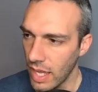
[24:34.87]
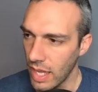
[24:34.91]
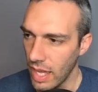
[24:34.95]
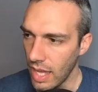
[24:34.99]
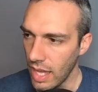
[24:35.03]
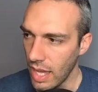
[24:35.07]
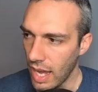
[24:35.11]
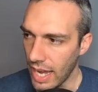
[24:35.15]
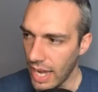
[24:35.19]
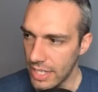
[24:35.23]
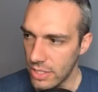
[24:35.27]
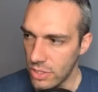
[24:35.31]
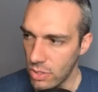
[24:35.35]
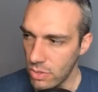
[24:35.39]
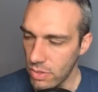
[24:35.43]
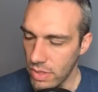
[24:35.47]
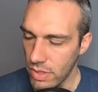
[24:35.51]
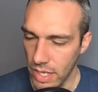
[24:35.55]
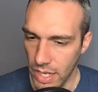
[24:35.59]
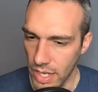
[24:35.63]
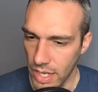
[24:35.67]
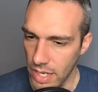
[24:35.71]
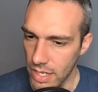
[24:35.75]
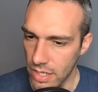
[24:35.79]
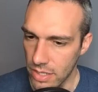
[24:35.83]
I do think
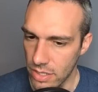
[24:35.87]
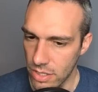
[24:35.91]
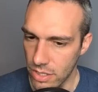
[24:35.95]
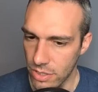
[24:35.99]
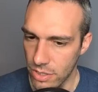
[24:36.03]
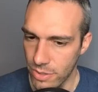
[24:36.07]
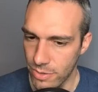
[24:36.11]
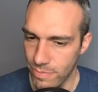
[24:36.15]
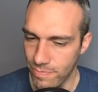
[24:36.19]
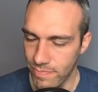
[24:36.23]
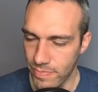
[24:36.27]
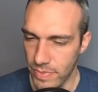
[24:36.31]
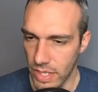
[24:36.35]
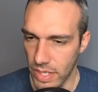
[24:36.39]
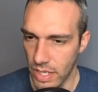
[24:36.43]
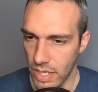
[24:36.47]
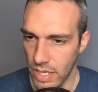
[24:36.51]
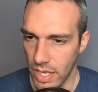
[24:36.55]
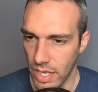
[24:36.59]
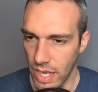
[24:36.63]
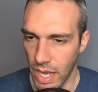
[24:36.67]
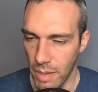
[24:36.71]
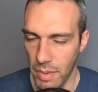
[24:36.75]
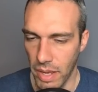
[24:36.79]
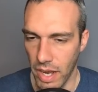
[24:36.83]
I need to.
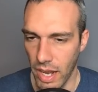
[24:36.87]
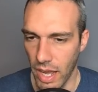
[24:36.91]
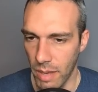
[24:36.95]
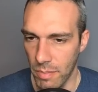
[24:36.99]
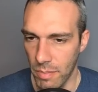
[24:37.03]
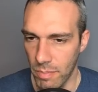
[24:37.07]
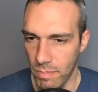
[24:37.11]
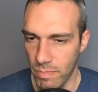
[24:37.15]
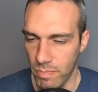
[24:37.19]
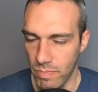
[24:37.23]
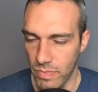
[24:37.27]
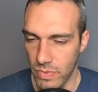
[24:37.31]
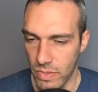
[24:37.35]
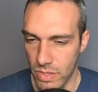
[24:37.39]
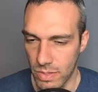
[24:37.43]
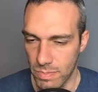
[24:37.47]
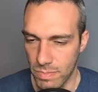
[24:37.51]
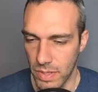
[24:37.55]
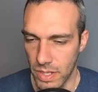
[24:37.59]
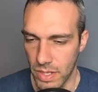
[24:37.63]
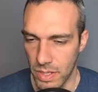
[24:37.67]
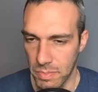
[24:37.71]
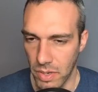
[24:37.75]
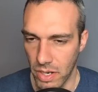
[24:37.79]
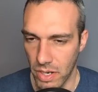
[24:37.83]
I'm
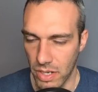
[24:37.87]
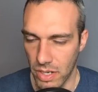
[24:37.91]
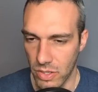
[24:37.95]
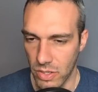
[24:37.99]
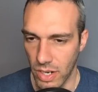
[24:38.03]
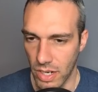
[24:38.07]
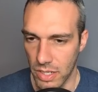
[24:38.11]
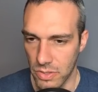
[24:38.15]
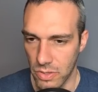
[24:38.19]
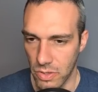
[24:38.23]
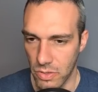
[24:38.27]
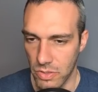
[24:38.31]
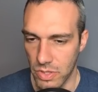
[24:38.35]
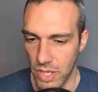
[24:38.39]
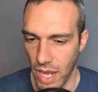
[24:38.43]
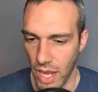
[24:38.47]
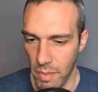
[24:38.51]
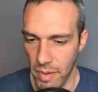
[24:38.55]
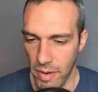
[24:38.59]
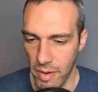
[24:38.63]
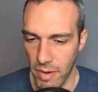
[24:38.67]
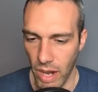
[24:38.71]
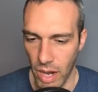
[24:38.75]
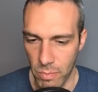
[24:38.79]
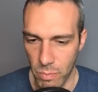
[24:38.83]
speaking about a crossroads.
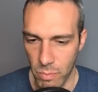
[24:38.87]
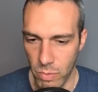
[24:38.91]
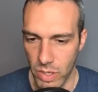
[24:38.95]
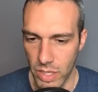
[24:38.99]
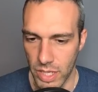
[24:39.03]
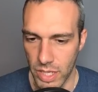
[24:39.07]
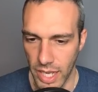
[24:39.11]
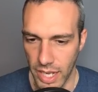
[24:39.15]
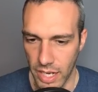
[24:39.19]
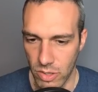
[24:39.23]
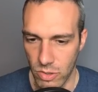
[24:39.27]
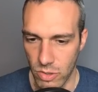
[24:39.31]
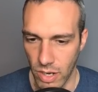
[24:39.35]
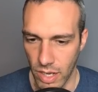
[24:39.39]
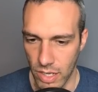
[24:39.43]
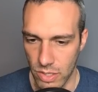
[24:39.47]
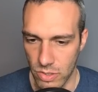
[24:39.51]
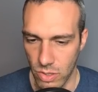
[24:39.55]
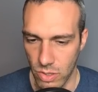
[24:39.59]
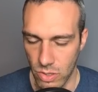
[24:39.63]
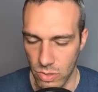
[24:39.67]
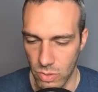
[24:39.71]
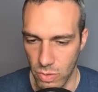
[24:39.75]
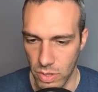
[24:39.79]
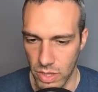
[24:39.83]
I'm really at a
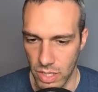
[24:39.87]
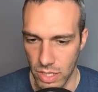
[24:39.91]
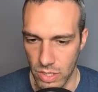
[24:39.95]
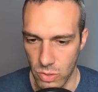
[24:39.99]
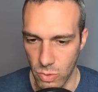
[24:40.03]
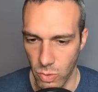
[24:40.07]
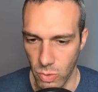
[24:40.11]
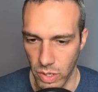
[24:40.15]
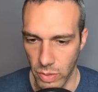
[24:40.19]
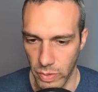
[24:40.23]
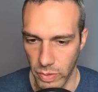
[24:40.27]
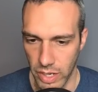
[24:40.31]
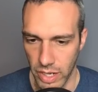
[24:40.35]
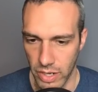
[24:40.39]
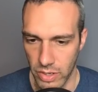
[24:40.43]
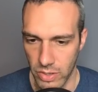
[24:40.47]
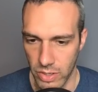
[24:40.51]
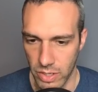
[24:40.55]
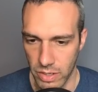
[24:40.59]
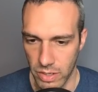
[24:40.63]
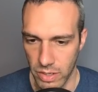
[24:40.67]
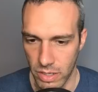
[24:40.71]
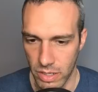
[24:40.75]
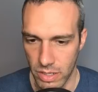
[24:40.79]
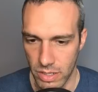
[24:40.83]
crossroads with these
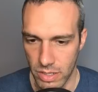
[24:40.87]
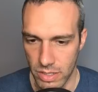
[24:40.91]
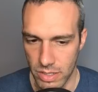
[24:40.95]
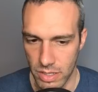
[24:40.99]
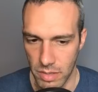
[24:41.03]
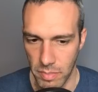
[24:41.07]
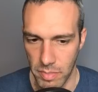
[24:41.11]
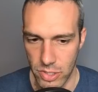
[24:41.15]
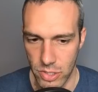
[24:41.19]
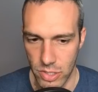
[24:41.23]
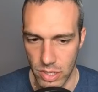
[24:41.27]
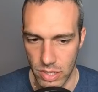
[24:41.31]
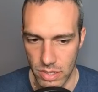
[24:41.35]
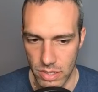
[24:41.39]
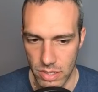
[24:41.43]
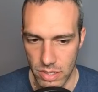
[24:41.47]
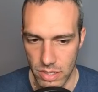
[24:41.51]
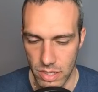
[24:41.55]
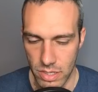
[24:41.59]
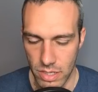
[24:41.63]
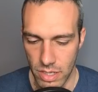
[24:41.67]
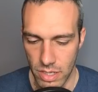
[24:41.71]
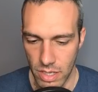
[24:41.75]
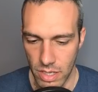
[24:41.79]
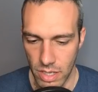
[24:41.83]
2100 submissions.
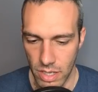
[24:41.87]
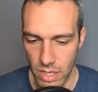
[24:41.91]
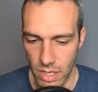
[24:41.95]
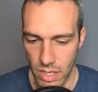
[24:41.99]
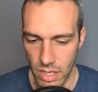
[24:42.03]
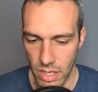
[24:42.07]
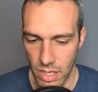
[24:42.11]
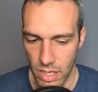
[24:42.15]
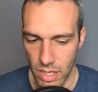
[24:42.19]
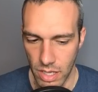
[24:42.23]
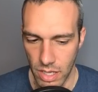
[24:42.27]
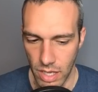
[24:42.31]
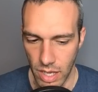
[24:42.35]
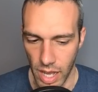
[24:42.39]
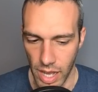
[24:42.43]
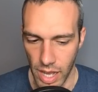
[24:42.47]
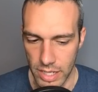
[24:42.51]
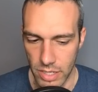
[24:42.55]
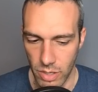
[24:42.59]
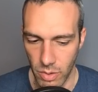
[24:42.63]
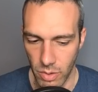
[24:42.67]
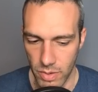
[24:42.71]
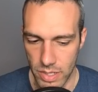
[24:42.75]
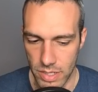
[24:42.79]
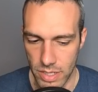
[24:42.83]
I
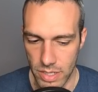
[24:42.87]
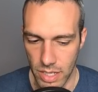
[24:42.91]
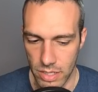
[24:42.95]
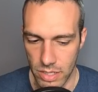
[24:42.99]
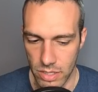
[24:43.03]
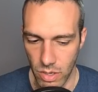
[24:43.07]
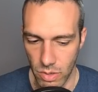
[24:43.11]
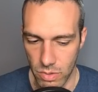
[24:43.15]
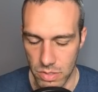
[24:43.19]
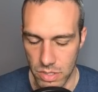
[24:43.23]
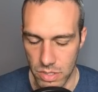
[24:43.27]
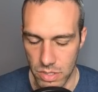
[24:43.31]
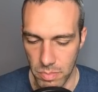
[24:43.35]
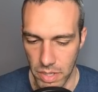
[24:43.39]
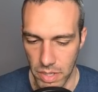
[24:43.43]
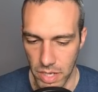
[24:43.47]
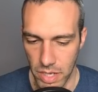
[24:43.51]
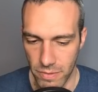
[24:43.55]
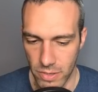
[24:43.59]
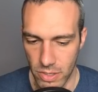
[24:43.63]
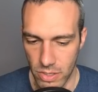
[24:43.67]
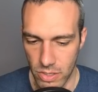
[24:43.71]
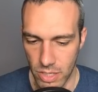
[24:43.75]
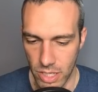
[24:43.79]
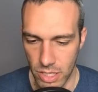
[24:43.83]
don't want to say don't submit if
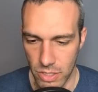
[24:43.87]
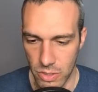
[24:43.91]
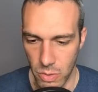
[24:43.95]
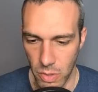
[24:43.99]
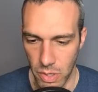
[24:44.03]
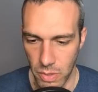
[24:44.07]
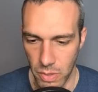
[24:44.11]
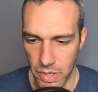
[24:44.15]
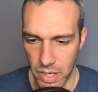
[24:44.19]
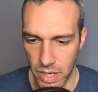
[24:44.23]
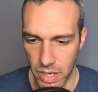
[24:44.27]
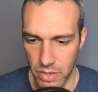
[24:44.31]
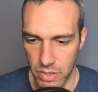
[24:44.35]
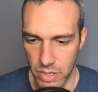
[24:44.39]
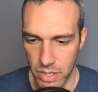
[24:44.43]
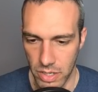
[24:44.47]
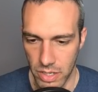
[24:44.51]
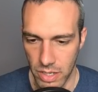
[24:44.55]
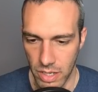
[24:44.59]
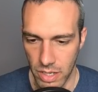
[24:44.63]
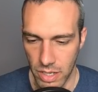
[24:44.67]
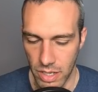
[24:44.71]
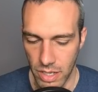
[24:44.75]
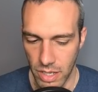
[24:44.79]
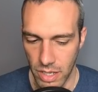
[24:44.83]
you're like 2100,
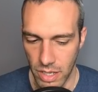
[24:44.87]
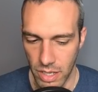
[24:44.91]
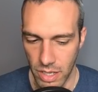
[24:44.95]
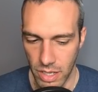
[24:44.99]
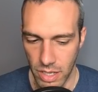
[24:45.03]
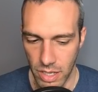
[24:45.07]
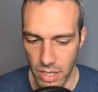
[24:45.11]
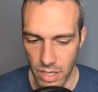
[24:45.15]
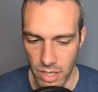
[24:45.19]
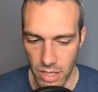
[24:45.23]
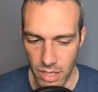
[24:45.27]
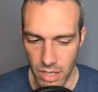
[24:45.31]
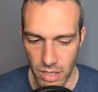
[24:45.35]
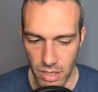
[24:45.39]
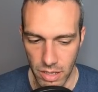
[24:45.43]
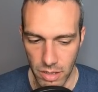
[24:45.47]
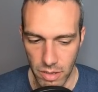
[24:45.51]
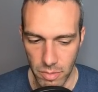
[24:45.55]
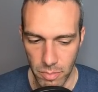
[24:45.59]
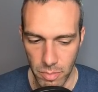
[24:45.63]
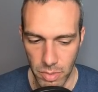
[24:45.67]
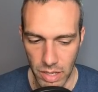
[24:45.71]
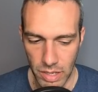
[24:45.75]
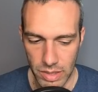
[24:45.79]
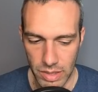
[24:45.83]

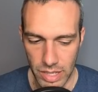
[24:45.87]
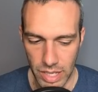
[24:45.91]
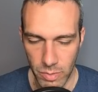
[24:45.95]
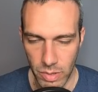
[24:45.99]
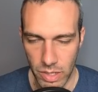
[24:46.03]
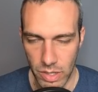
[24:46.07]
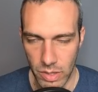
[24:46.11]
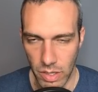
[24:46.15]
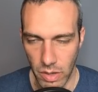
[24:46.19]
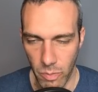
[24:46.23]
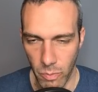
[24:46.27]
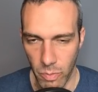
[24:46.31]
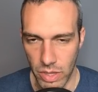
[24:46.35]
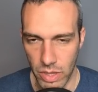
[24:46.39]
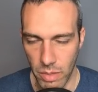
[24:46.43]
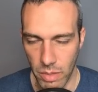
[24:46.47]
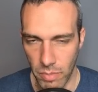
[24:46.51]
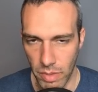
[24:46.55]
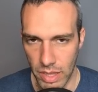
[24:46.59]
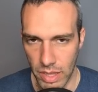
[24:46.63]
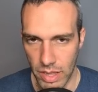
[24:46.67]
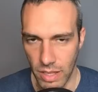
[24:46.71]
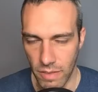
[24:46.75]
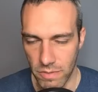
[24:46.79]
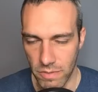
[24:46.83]
but like with a
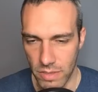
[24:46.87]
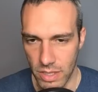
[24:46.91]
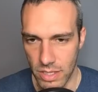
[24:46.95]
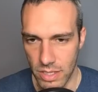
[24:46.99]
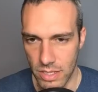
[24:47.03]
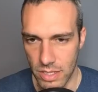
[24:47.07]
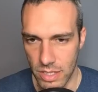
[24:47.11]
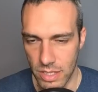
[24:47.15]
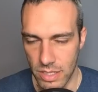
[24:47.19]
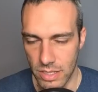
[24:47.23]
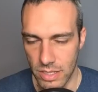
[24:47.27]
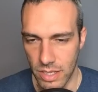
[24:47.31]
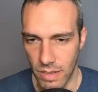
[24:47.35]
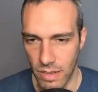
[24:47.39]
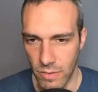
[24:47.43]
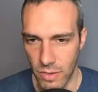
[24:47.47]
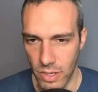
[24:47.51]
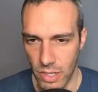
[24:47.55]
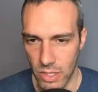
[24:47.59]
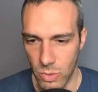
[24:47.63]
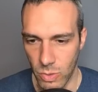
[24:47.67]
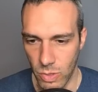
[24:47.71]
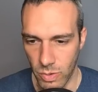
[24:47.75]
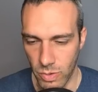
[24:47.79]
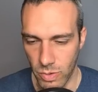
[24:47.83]
month left in the season, if you're at
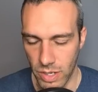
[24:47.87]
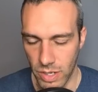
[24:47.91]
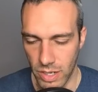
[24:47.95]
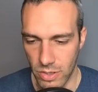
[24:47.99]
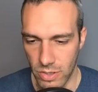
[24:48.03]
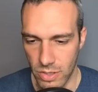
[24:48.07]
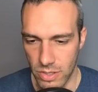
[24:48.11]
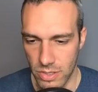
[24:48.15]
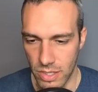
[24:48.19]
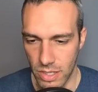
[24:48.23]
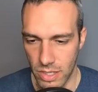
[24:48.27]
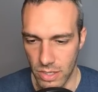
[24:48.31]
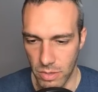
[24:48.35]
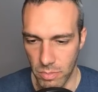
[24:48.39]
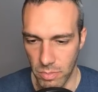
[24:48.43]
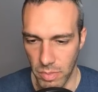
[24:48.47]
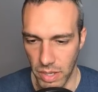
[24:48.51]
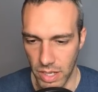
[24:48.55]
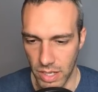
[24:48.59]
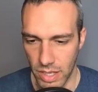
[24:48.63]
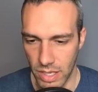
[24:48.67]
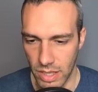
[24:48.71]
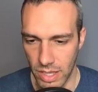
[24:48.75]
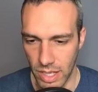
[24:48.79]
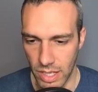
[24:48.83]
2100s and you're
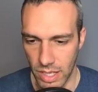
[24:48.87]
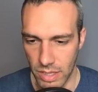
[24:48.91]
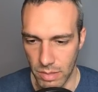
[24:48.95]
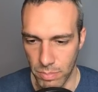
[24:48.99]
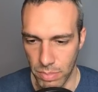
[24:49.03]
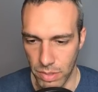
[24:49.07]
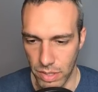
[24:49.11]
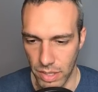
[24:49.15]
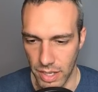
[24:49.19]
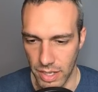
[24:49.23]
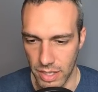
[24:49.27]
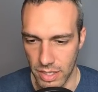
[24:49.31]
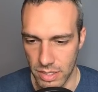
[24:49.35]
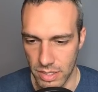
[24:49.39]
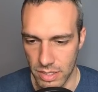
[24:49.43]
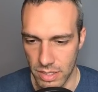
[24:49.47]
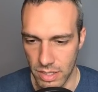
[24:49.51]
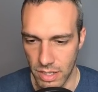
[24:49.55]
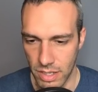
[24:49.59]
making like plays